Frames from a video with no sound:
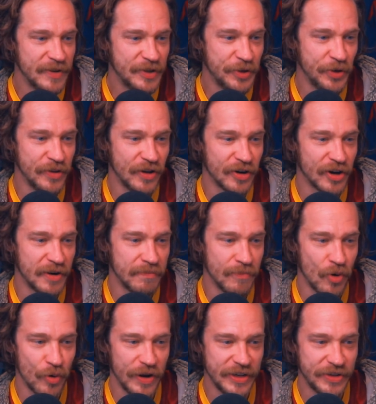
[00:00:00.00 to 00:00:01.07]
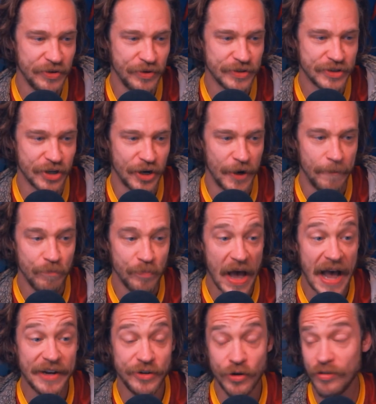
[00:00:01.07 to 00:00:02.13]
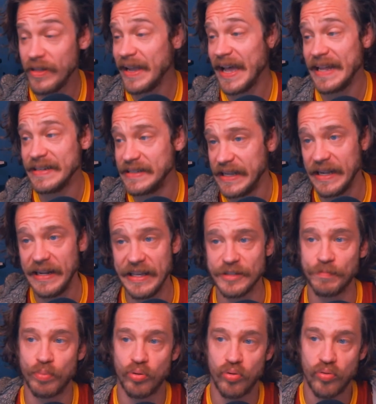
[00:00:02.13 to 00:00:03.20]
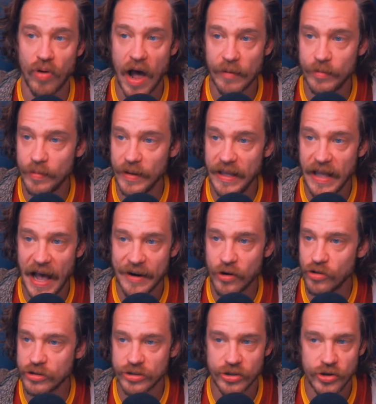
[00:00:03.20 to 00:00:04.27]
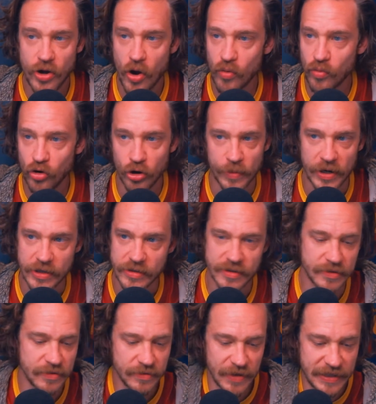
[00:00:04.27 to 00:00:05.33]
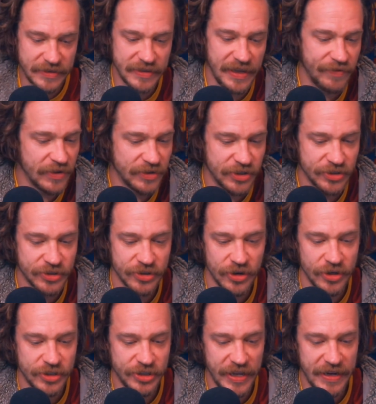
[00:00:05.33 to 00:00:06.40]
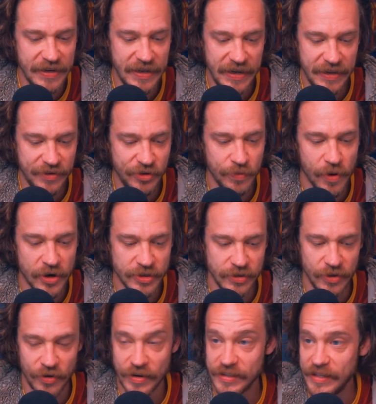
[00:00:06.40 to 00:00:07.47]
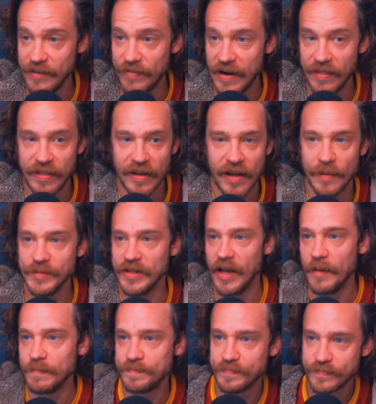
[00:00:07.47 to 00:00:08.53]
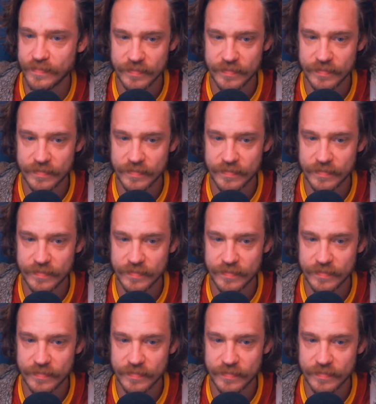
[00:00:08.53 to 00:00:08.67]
Doodler, good morning to you, sir. I do think Ndidi is probably, I know there's no rumors. Let's even just search Ndidi to Barcelona, see if anything comes up.